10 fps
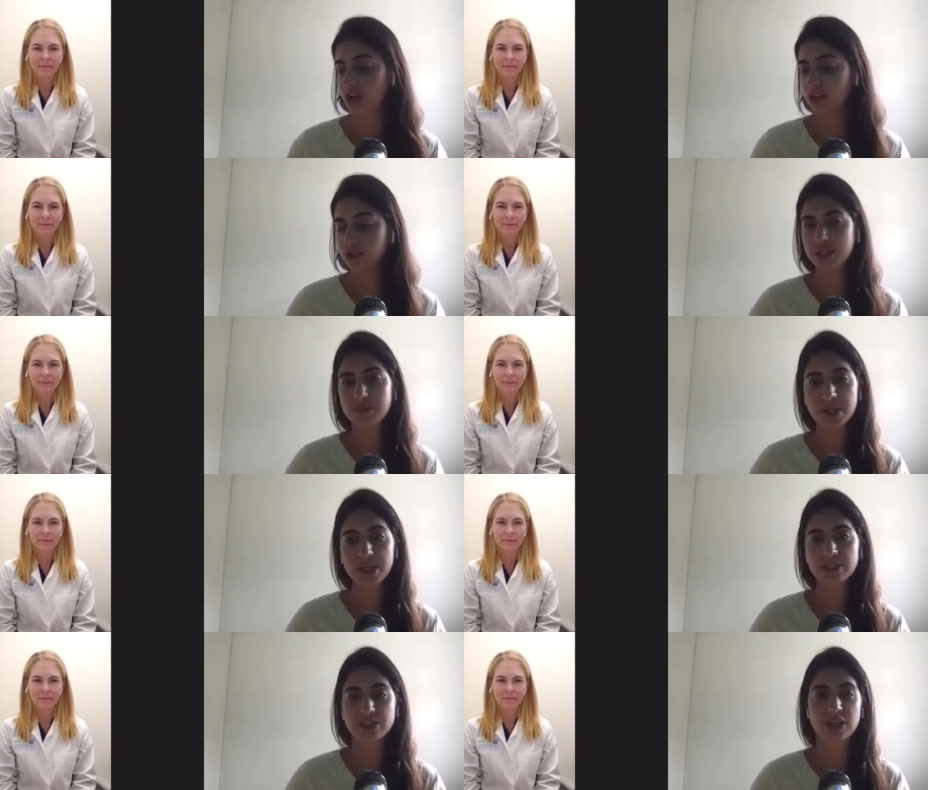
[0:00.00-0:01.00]
Speaker 1: treatment
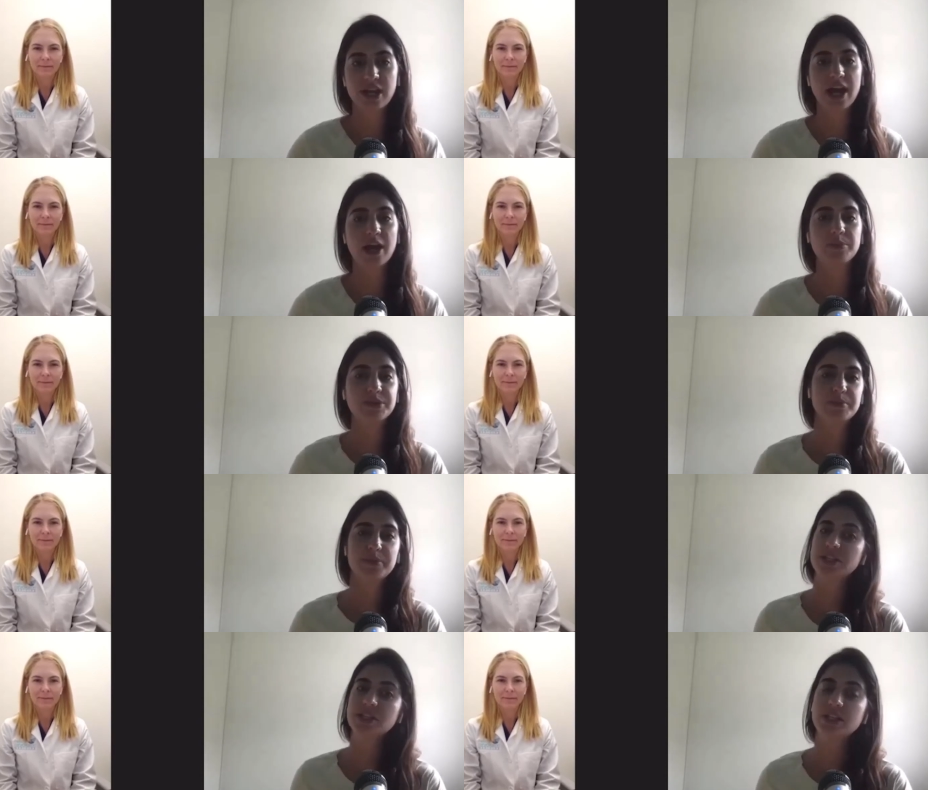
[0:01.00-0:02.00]
is gonna help the
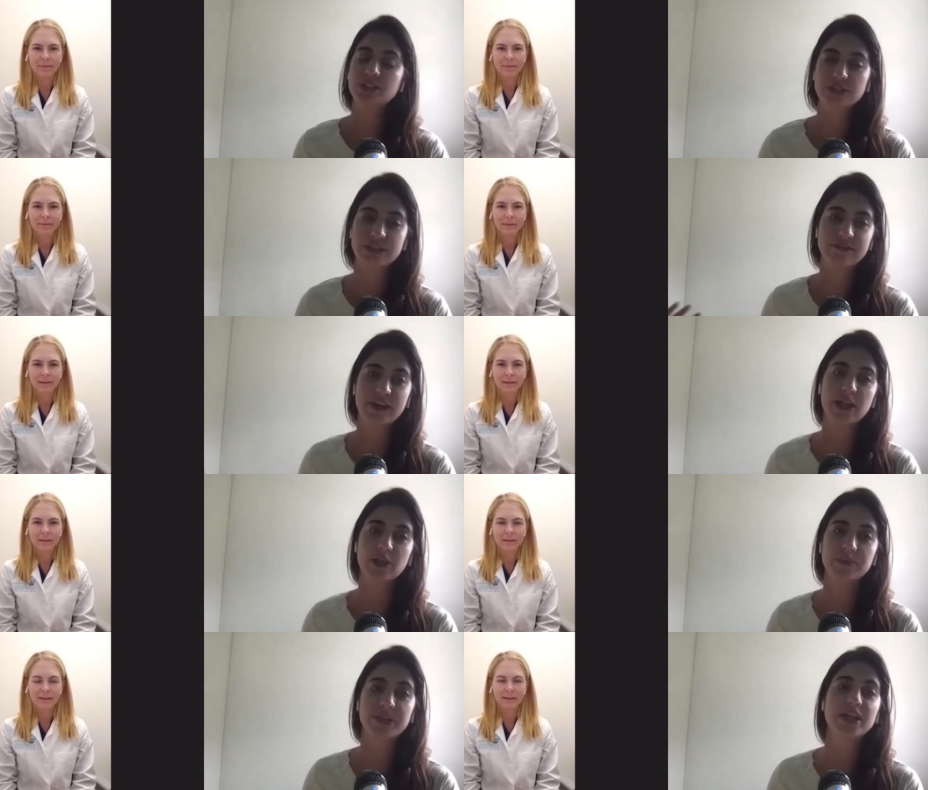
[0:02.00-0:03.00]
PT to
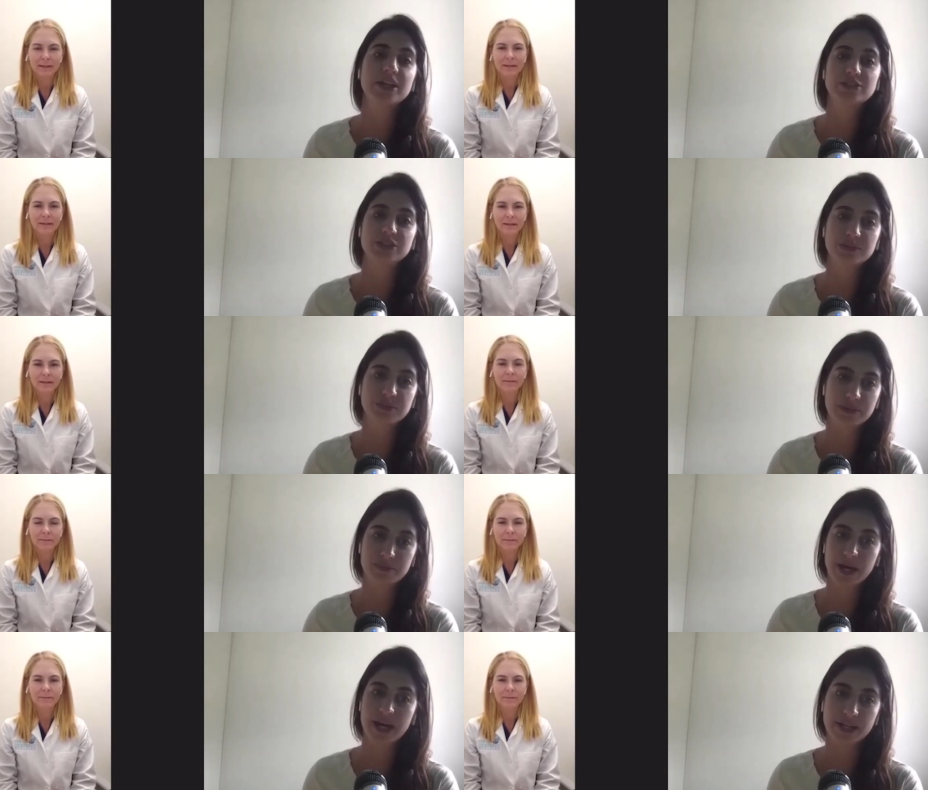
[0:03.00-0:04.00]
develop their treatment
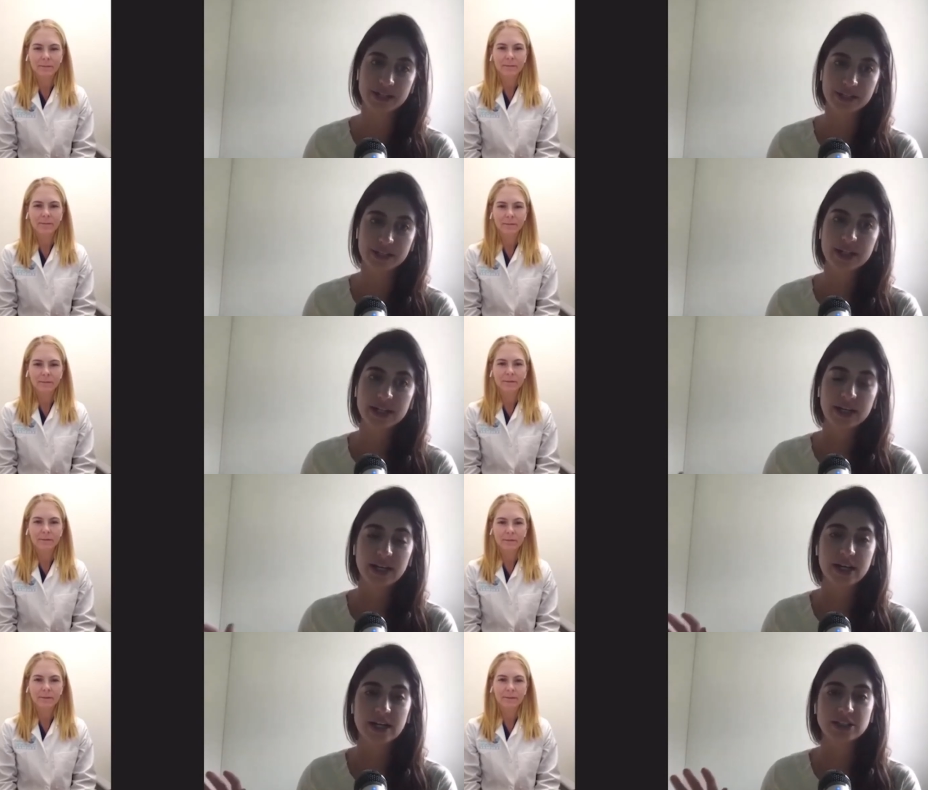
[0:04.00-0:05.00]
better
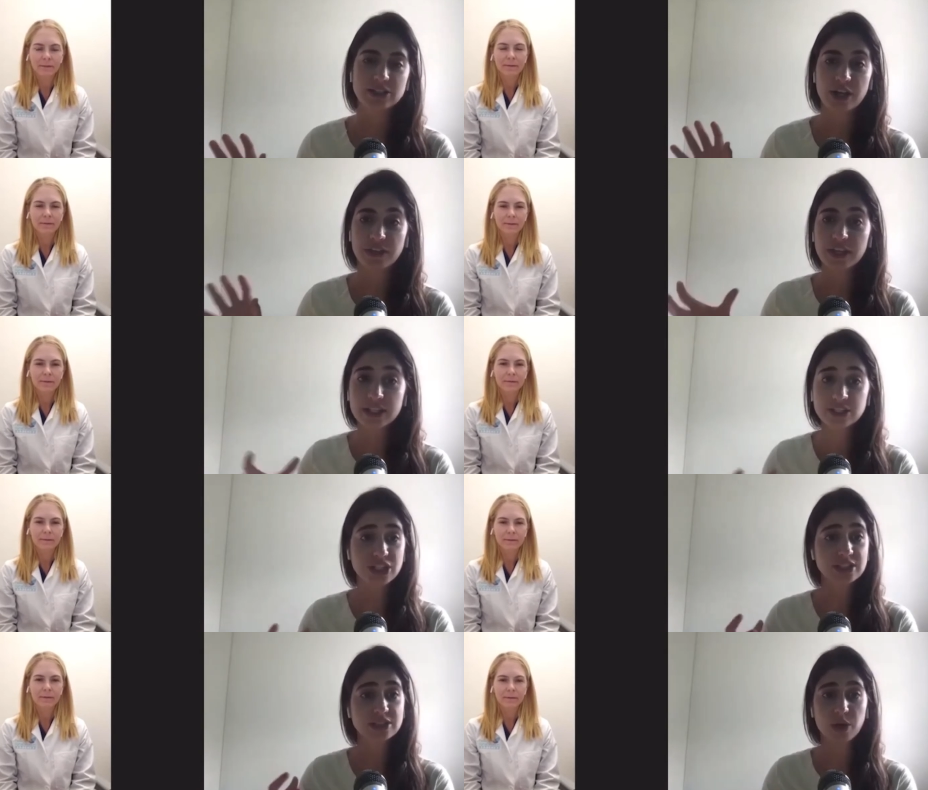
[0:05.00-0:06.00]
uh, so I think it's
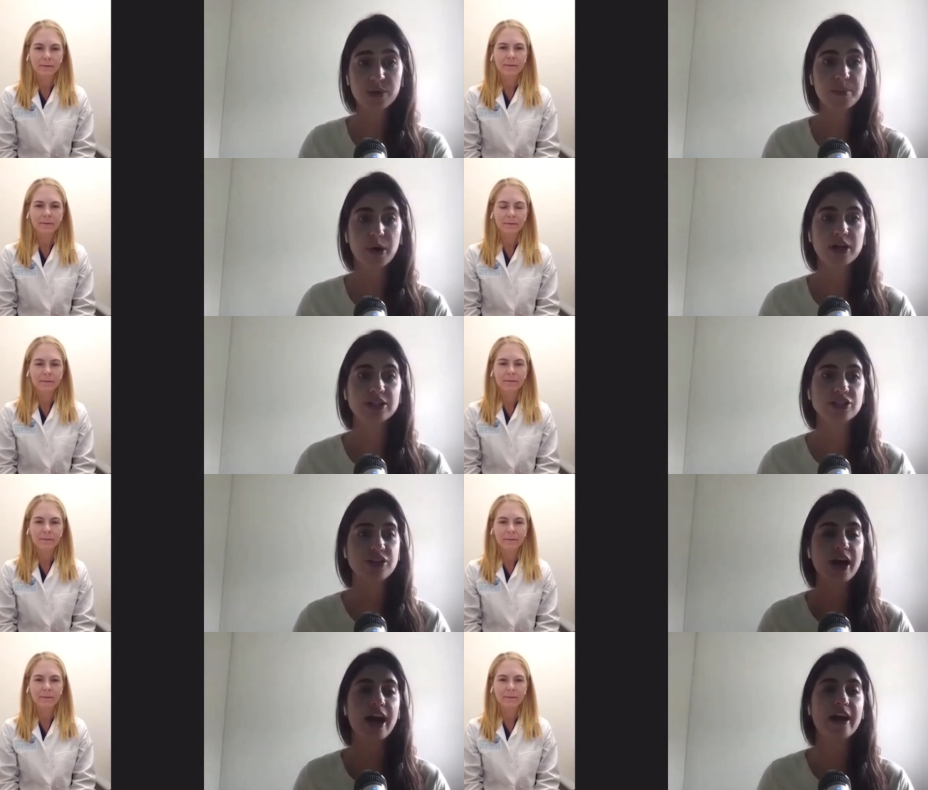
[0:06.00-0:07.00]
just so important to
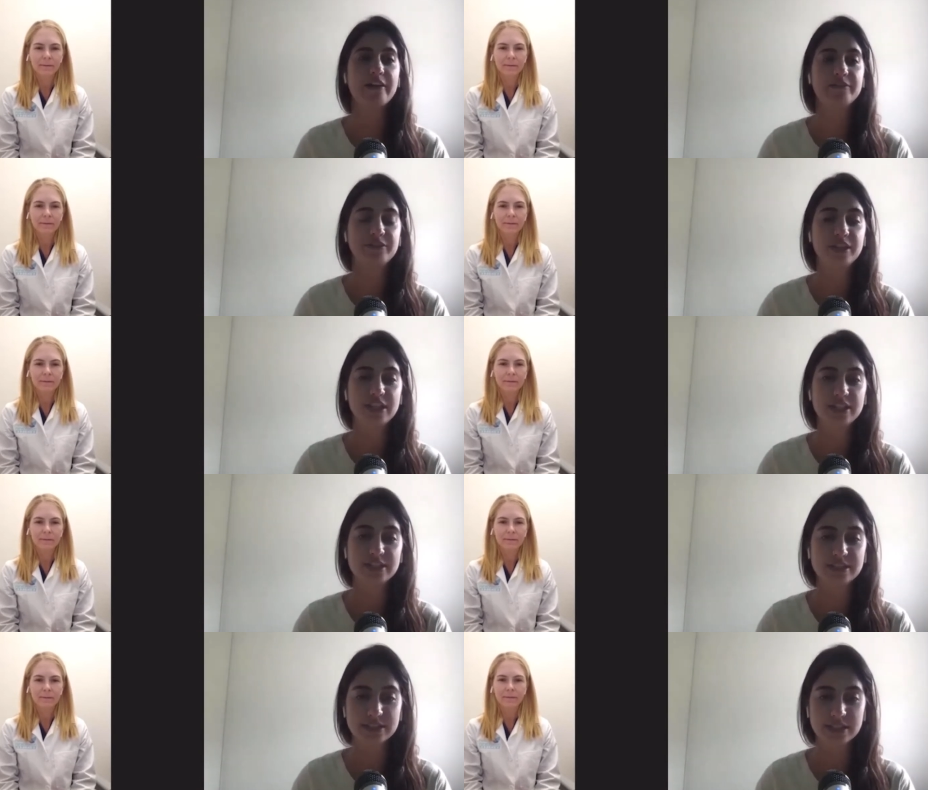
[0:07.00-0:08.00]
have
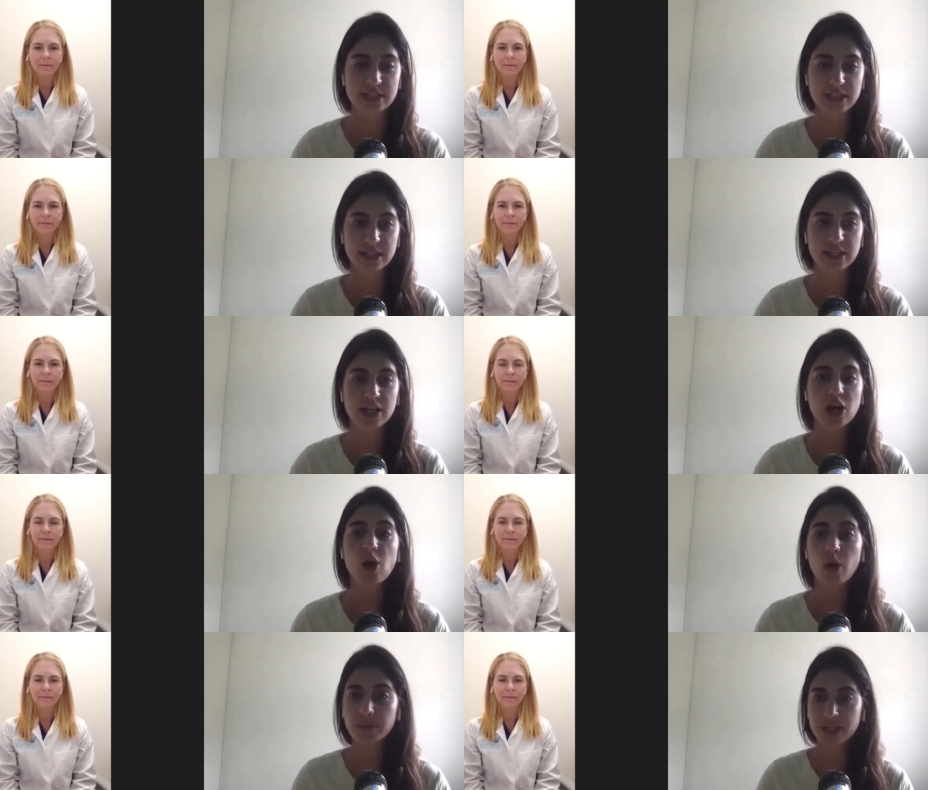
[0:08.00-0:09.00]
this uh,
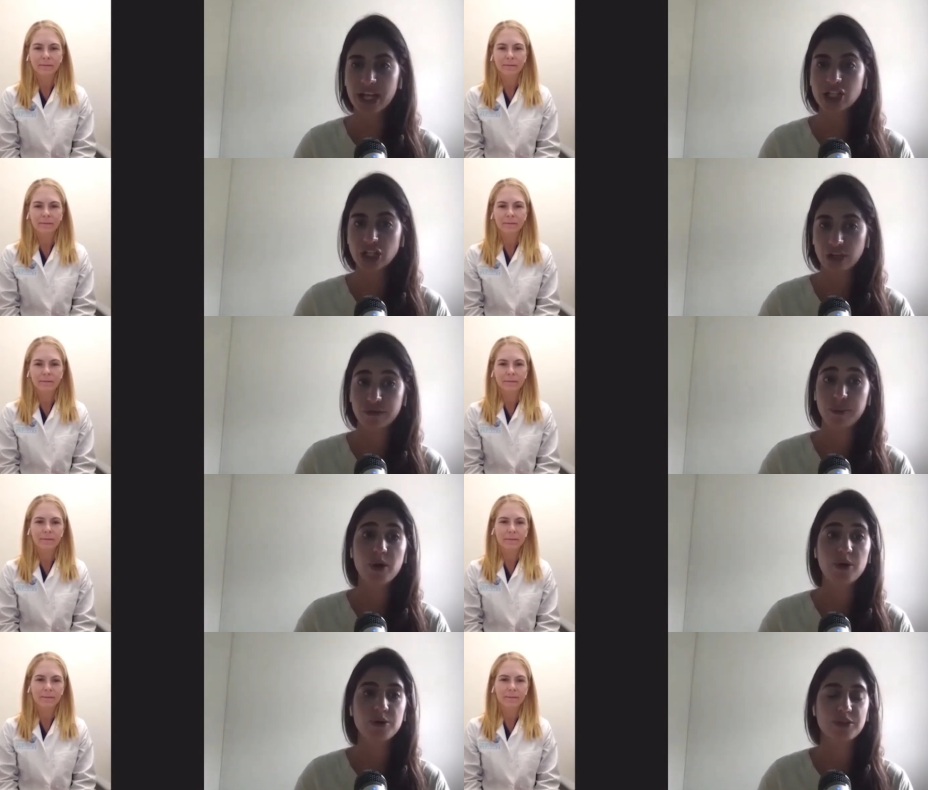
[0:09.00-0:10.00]
combination of
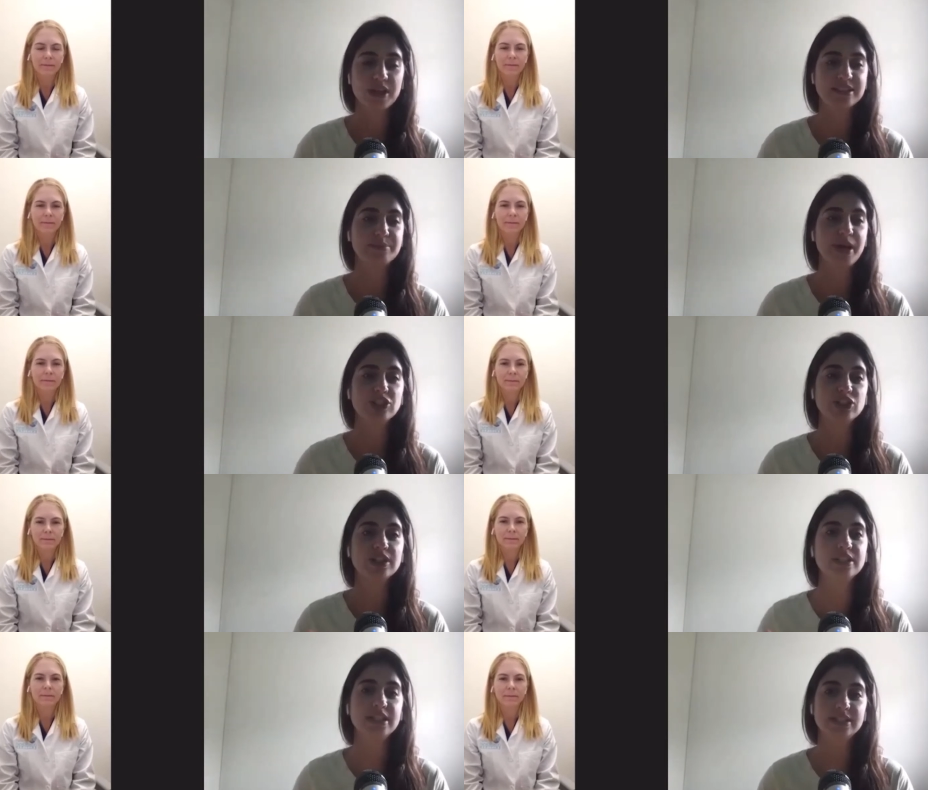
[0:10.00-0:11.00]
both, and especially
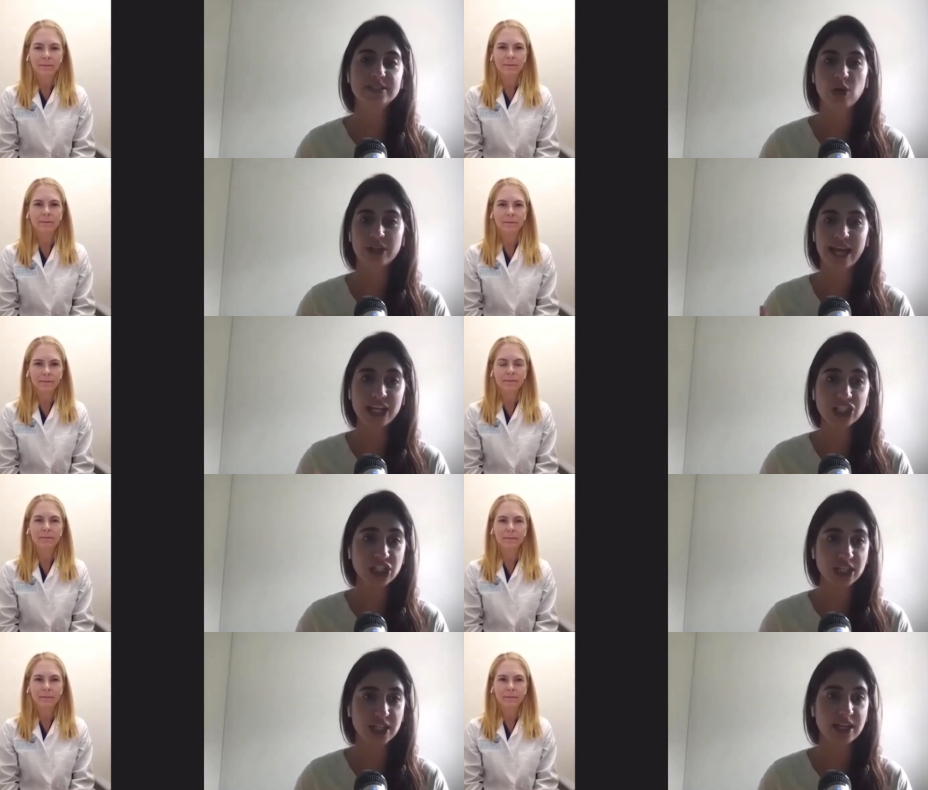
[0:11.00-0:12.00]
this connection